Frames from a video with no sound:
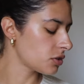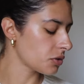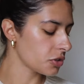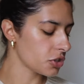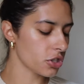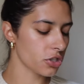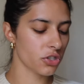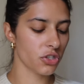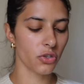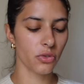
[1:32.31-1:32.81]
so I
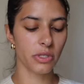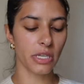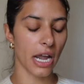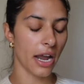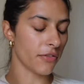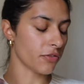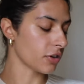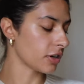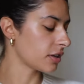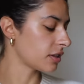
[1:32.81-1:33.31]
just used
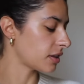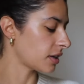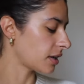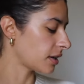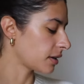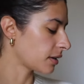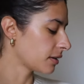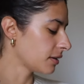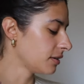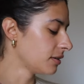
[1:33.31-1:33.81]

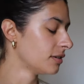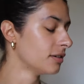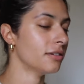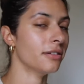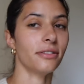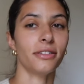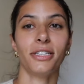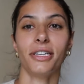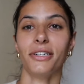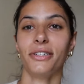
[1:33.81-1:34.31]
everything
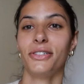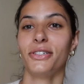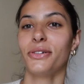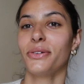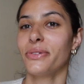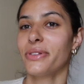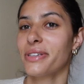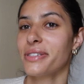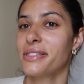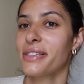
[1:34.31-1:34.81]
to
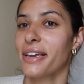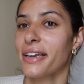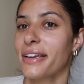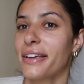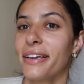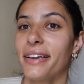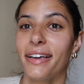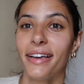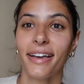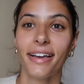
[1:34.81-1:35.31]
do this like